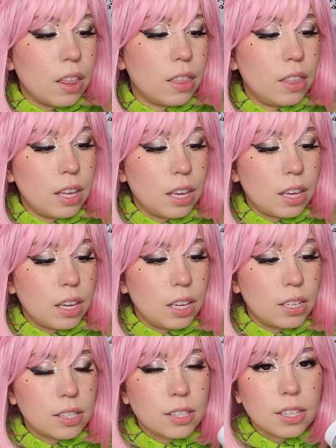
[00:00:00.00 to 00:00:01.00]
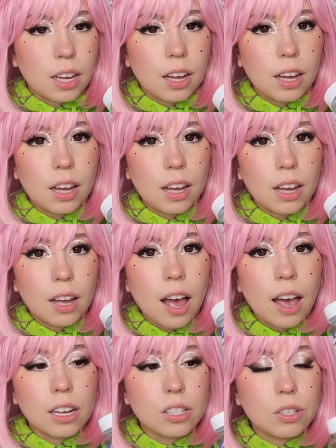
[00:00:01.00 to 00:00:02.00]
These,
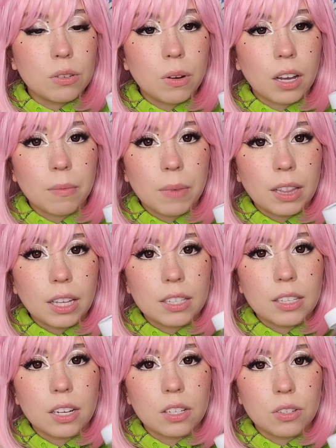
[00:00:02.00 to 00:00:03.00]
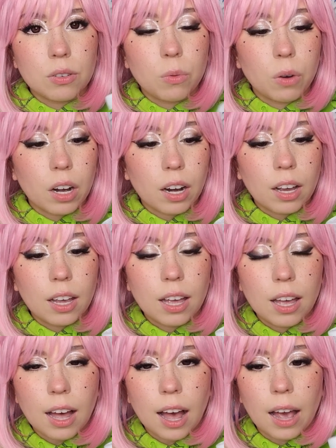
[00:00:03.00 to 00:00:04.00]
I do recommend these. They do work.
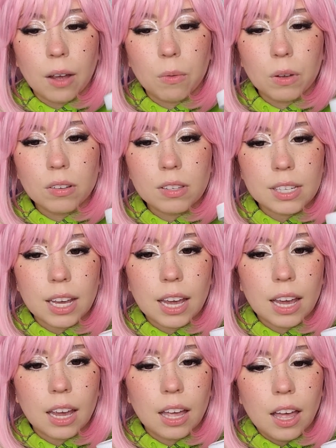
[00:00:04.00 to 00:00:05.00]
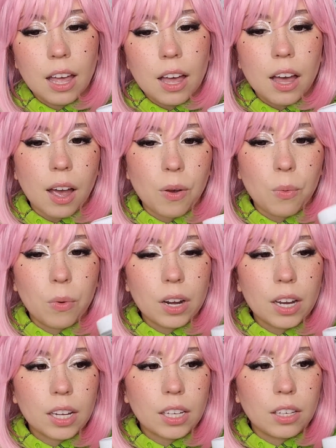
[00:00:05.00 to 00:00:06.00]
I will say I
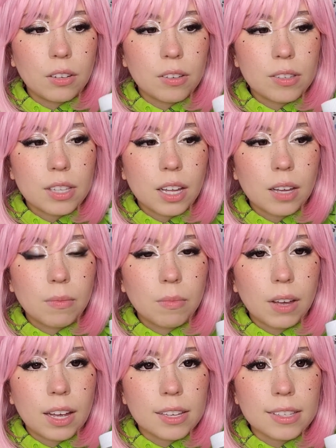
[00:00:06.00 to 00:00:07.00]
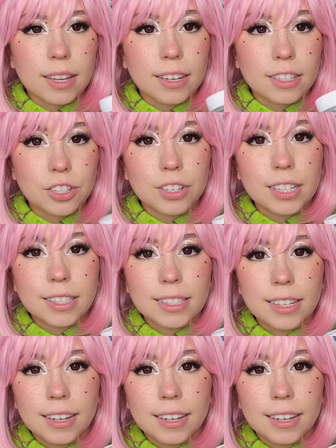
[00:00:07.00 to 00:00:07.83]
wouldn't use them as like a treat